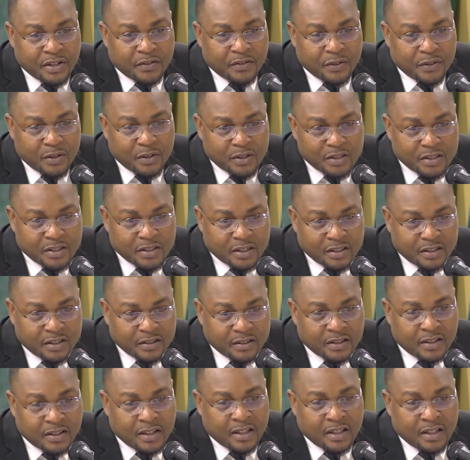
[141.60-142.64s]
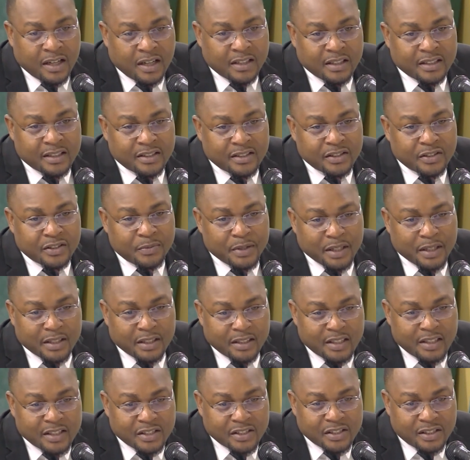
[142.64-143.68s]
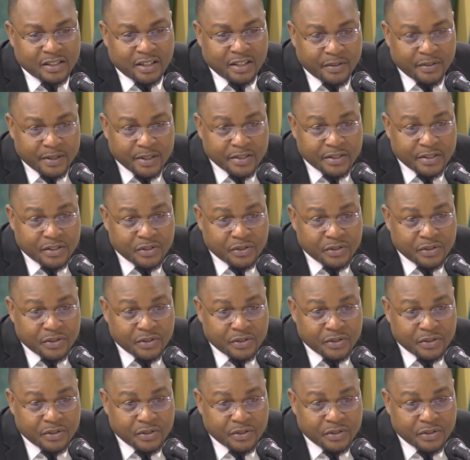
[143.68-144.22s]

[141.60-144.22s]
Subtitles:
Culture and the Jamaica National Heritage